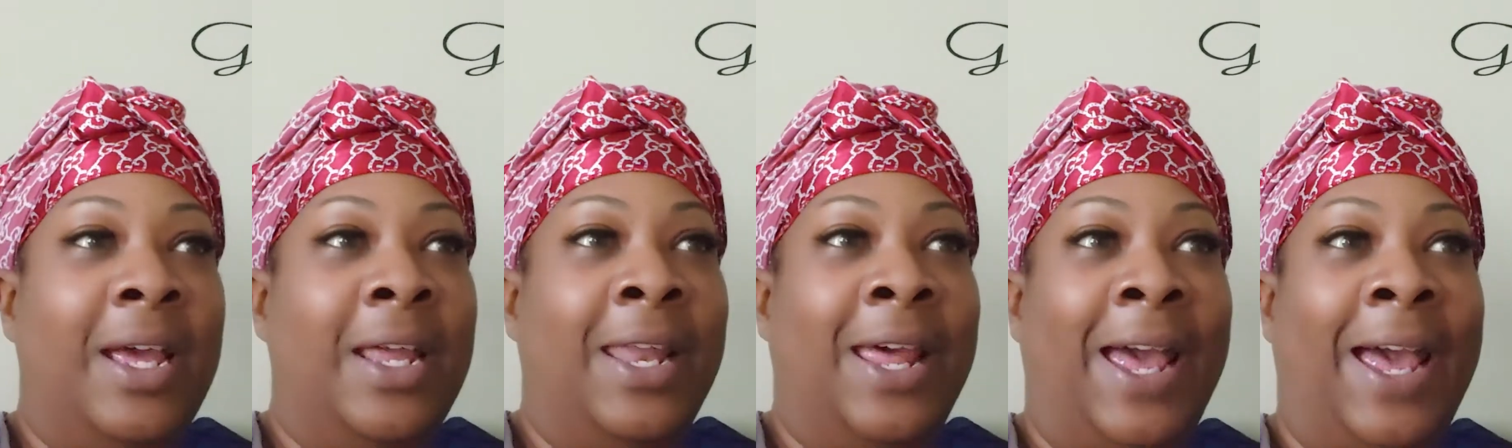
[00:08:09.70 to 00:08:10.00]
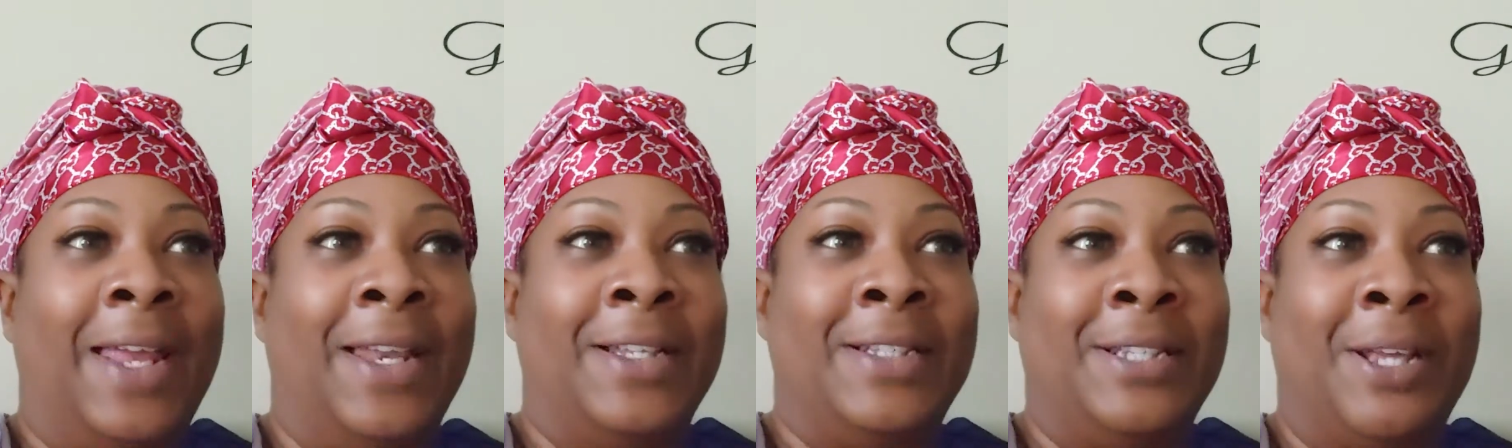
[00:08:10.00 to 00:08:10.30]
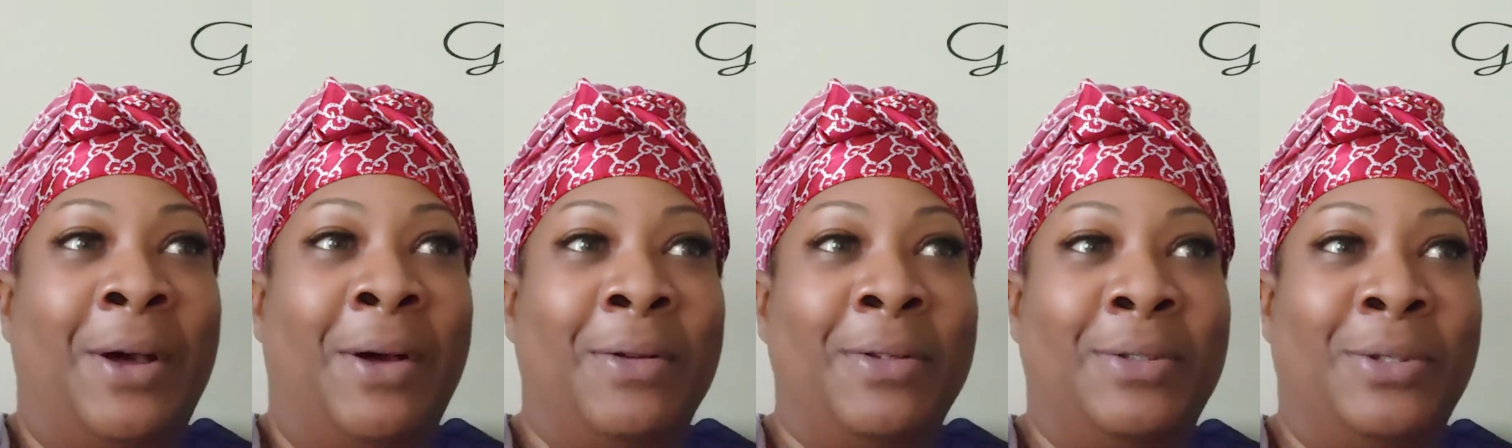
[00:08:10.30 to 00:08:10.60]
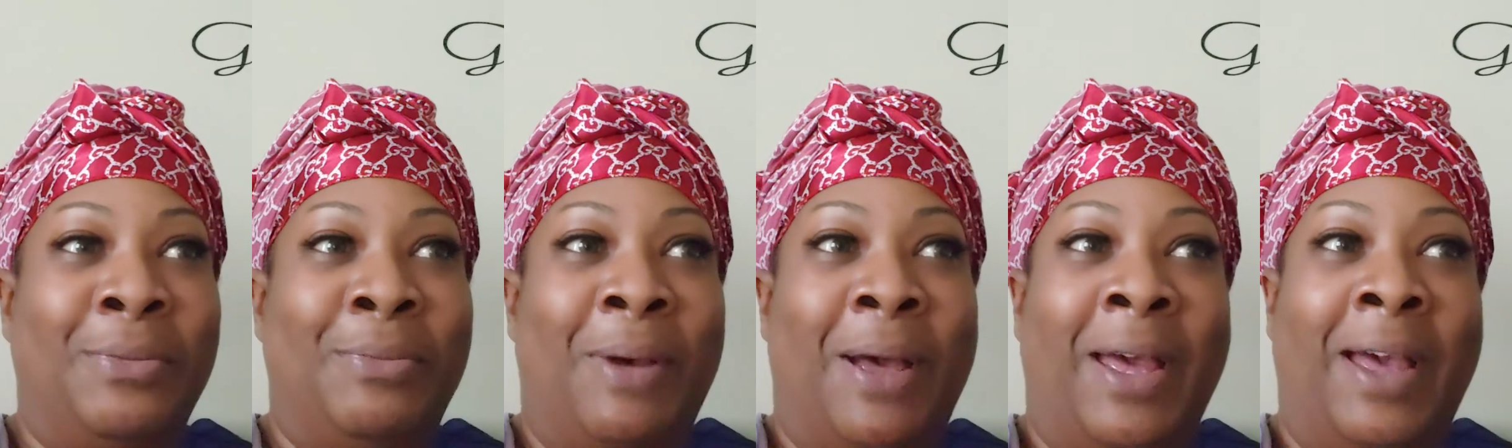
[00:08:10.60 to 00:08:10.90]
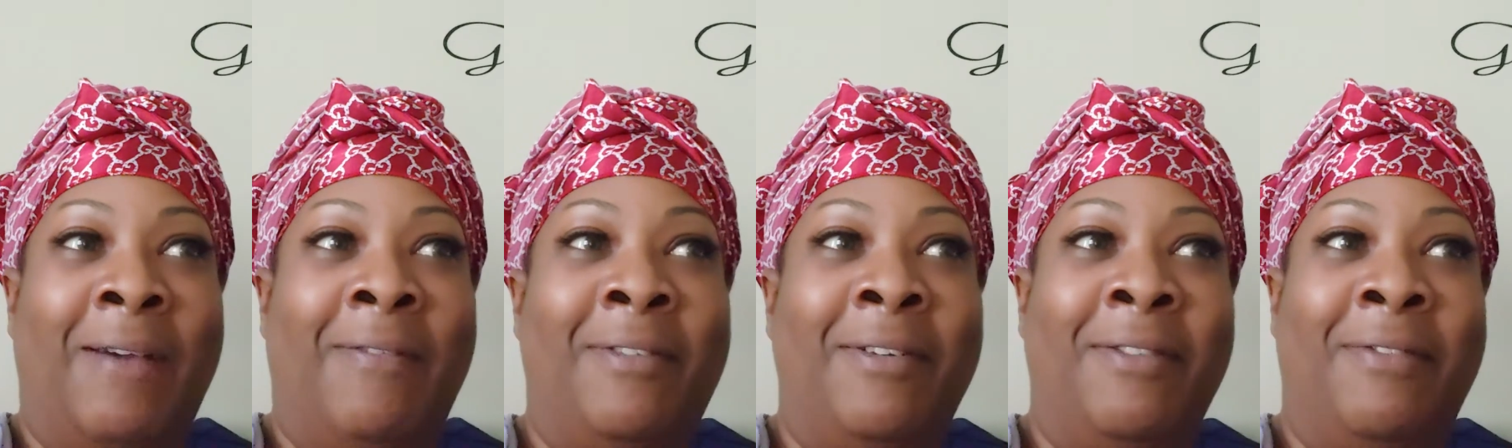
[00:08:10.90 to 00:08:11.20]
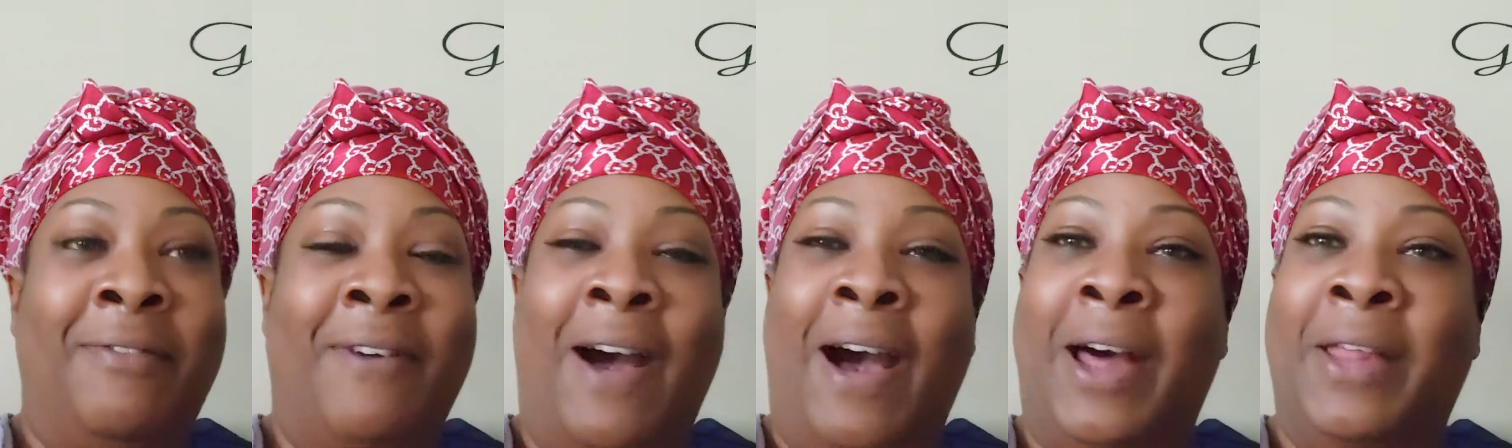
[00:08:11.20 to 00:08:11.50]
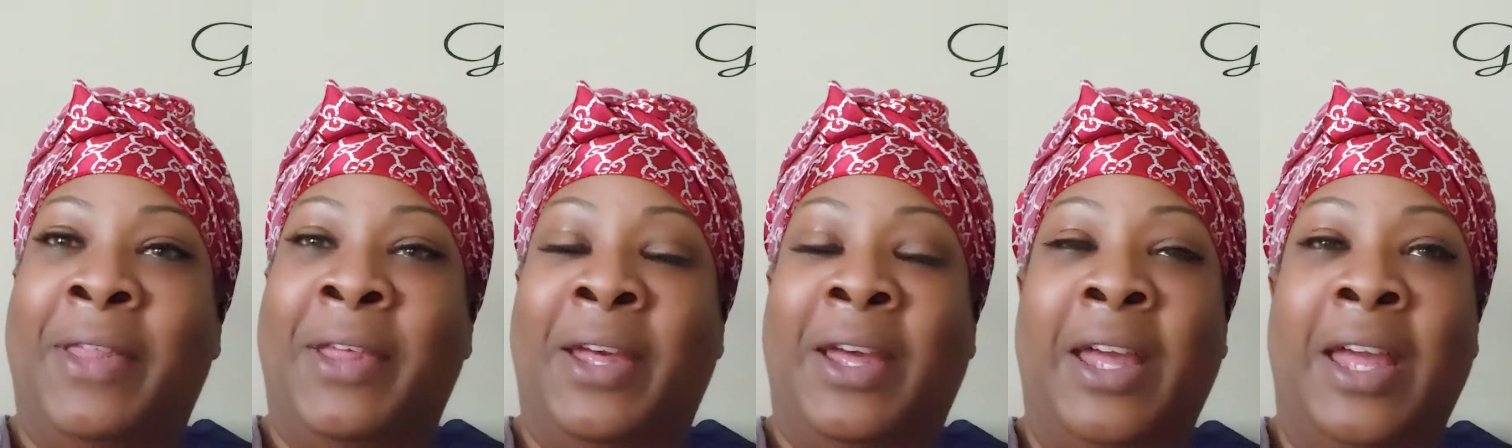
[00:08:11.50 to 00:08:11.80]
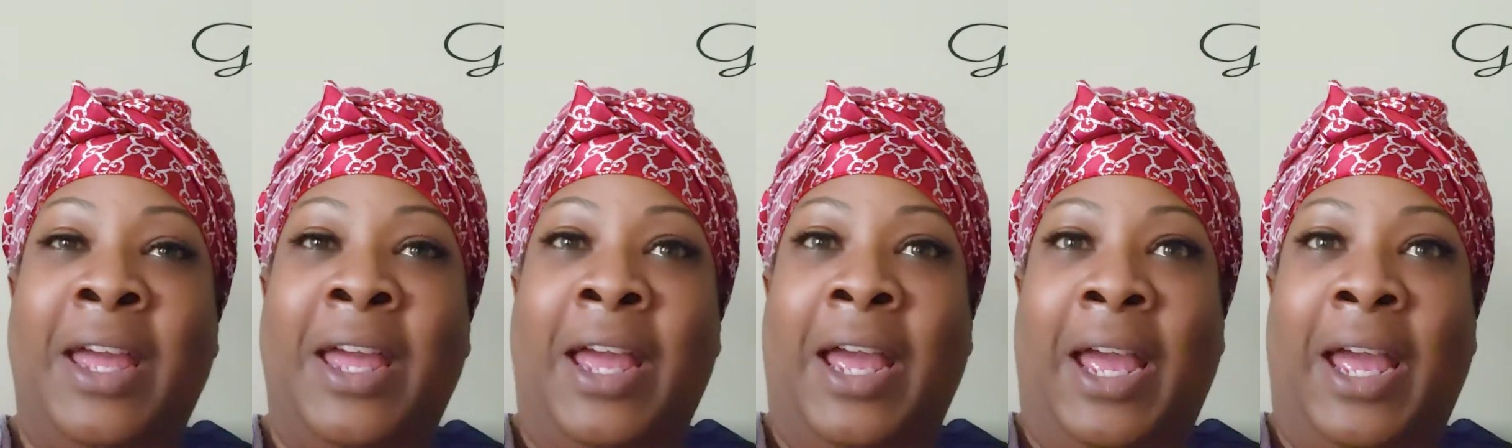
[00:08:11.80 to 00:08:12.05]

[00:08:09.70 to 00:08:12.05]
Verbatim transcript: and I had to talk to my heavenly father